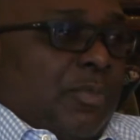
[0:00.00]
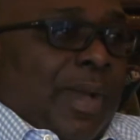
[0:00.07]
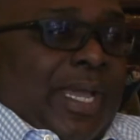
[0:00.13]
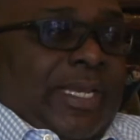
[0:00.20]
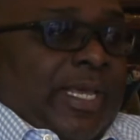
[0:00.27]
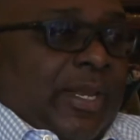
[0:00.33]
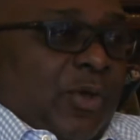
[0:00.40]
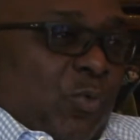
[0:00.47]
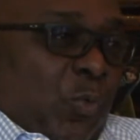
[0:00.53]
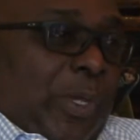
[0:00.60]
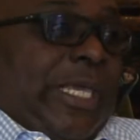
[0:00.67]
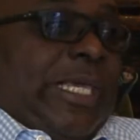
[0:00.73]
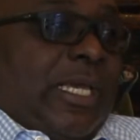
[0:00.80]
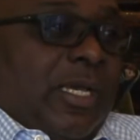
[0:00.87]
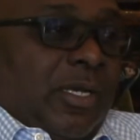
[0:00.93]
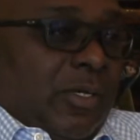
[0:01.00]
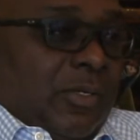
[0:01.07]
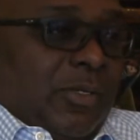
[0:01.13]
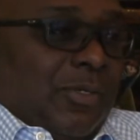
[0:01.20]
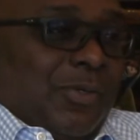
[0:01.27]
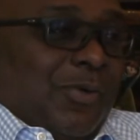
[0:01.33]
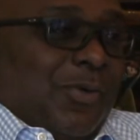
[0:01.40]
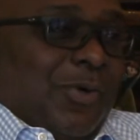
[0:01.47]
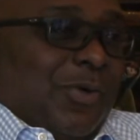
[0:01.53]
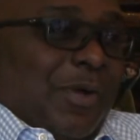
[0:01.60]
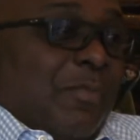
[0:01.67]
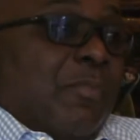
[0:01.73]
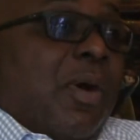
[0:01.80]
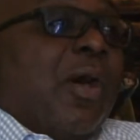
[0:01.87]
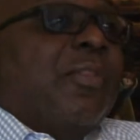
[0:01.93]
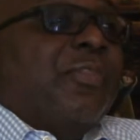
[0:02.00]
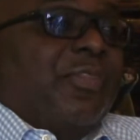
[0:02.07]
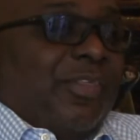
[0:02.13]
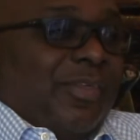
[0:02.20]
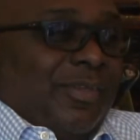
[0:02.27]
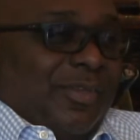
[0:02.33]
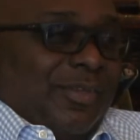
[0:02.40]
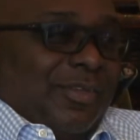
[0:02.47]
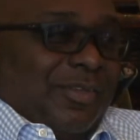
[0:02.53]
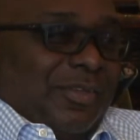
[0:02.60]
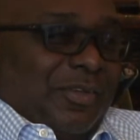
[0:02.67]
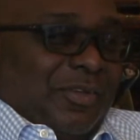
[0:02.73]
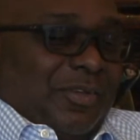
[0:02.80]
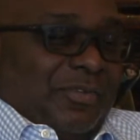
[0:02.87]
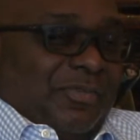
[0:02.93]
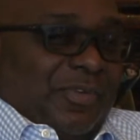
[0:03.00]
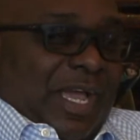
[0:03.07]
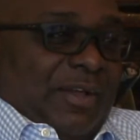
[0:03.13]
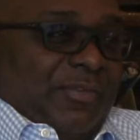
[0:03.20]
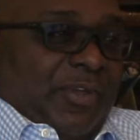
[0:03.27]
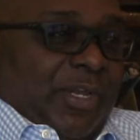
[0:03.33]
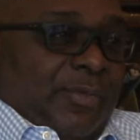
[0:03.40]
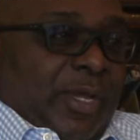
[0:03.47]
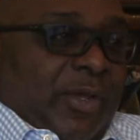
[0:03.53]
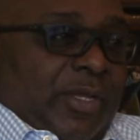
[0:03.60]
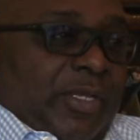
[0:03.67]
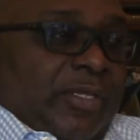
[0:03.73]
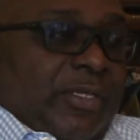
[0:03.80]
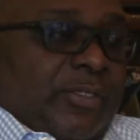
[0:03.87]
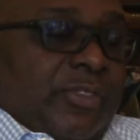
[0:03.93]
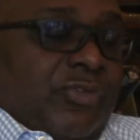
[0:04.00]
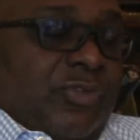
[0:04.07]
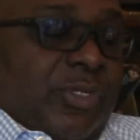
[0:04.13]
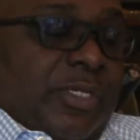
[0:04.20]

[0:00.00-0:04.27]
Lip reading: might get a week or a month of African American history.